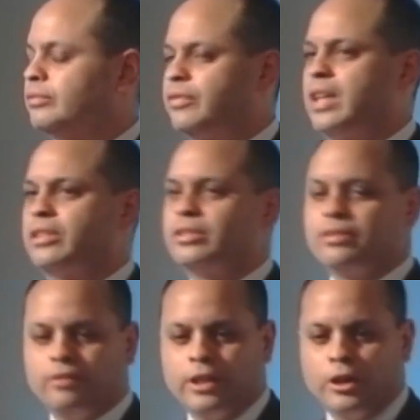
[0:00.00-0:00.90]

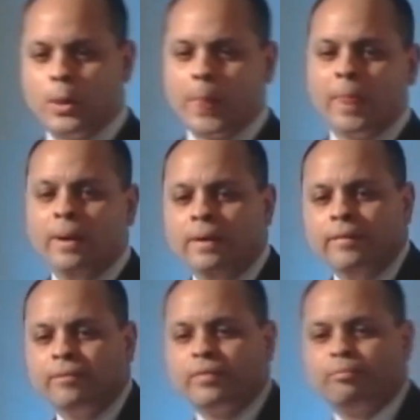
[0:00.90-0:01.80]
Foxes, right.
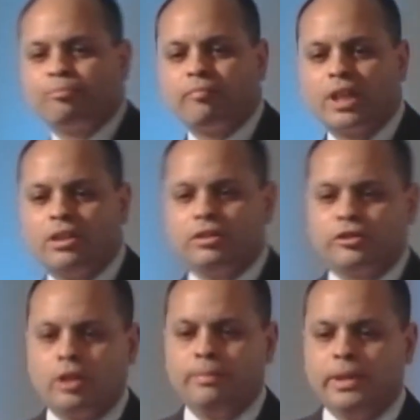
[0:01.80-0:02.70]

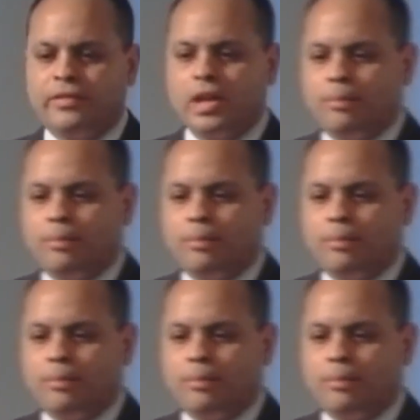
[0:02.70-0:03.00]
Determine if the